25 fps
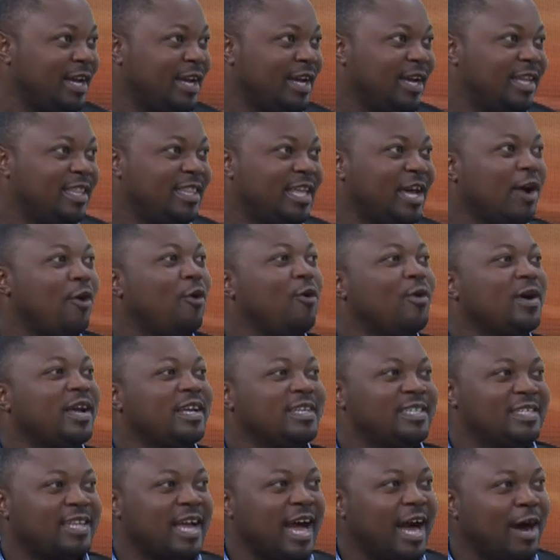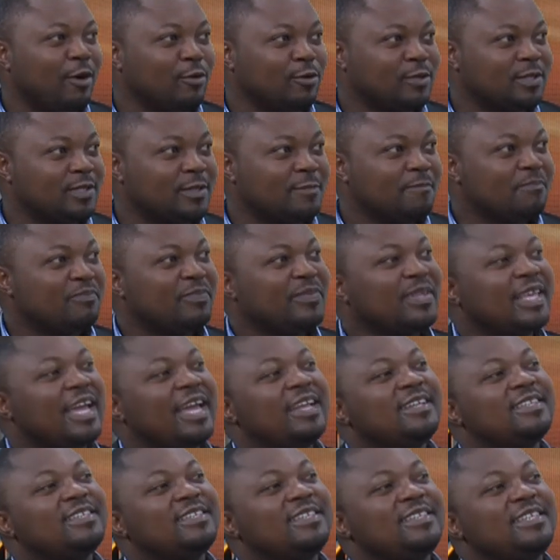the August House
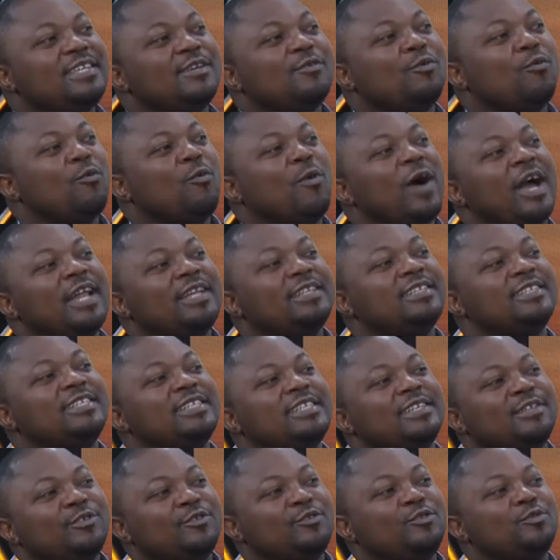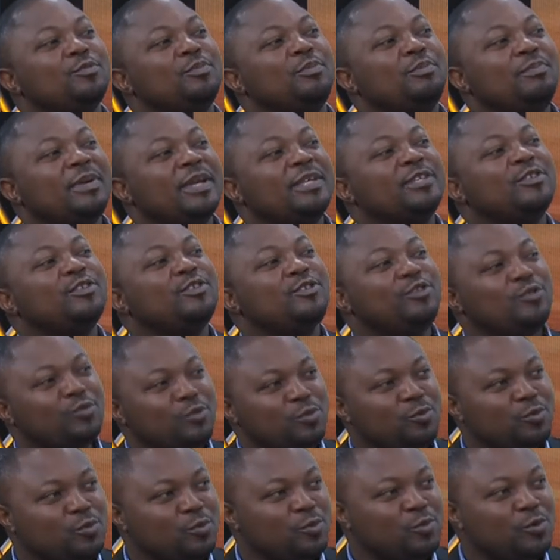and still wanting to
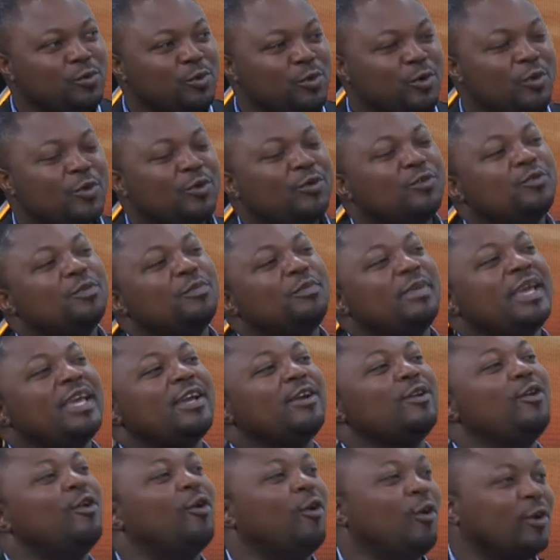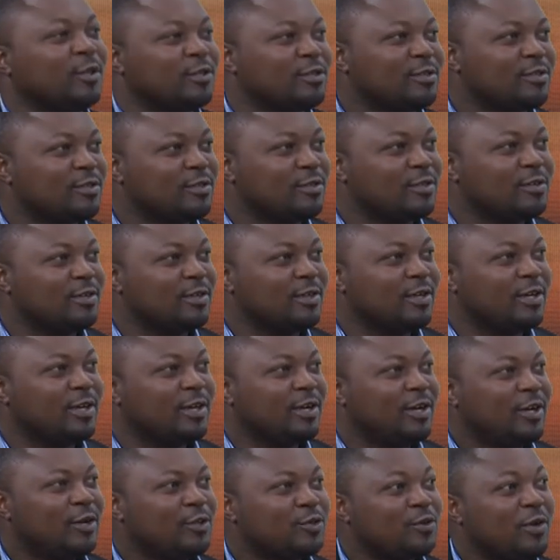pursue to make laws.
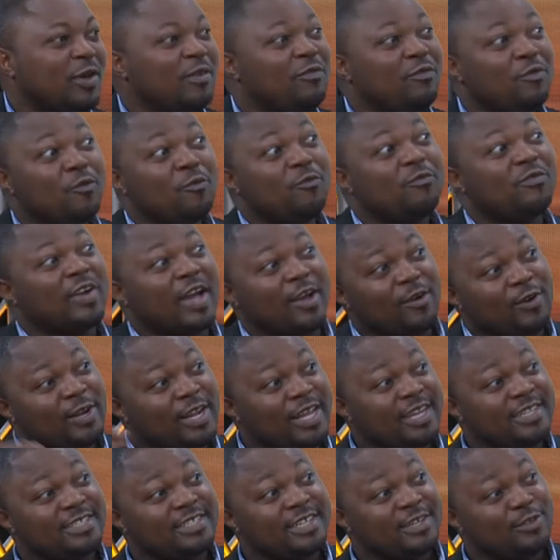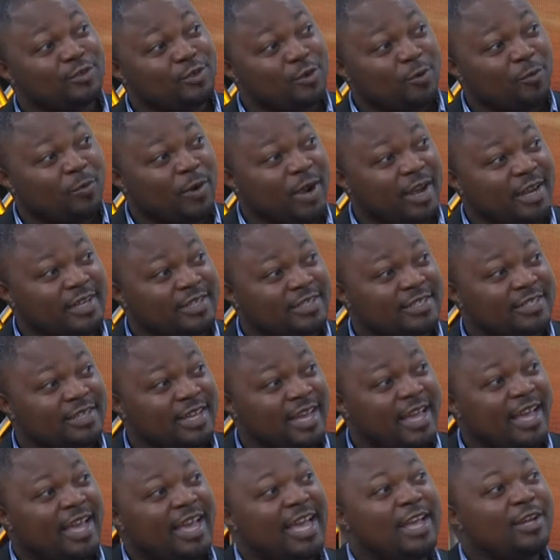So if you violated your words
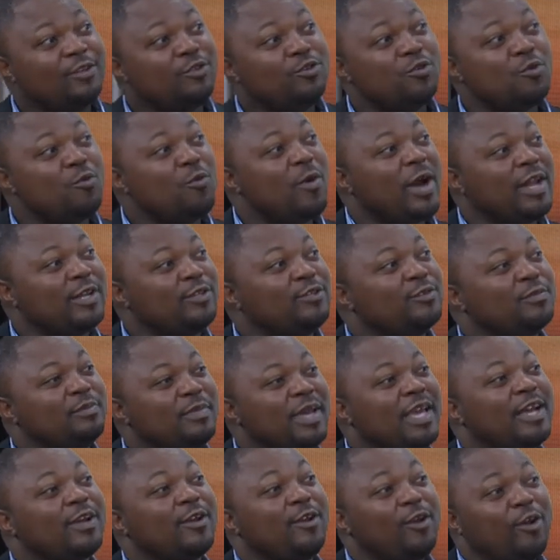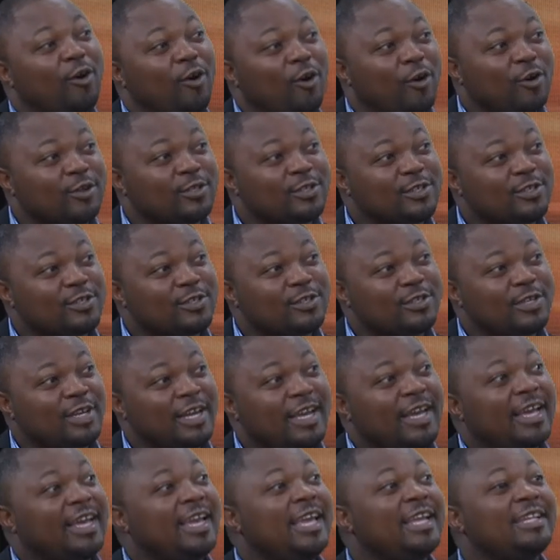and you want to make laws,
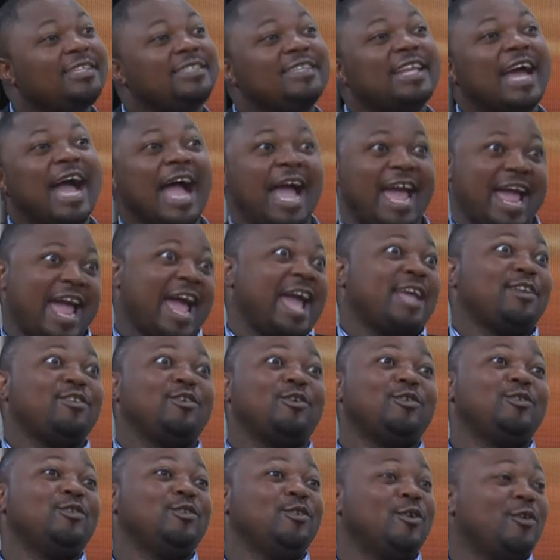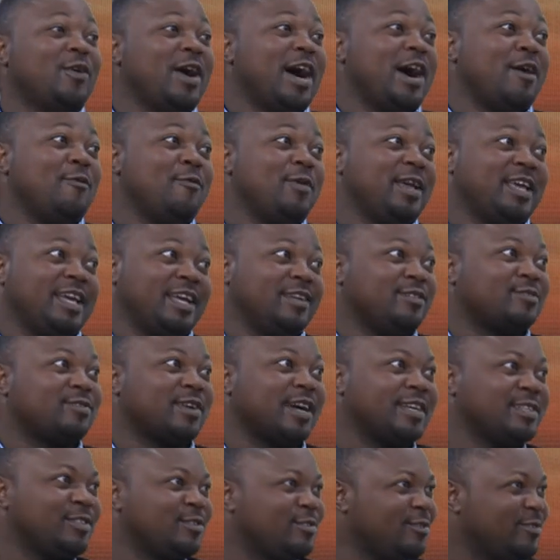I don't know how we can
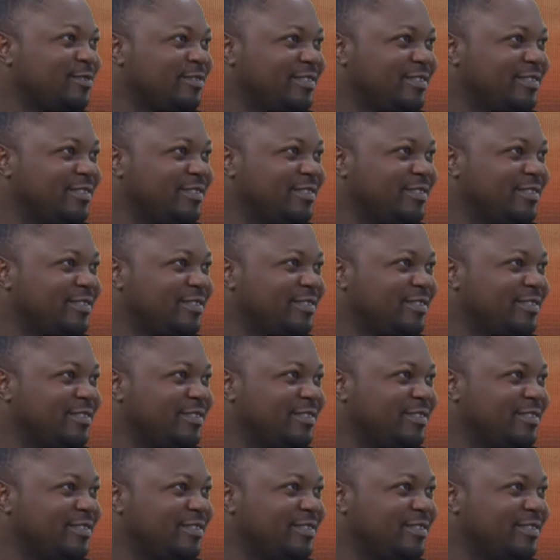trust you.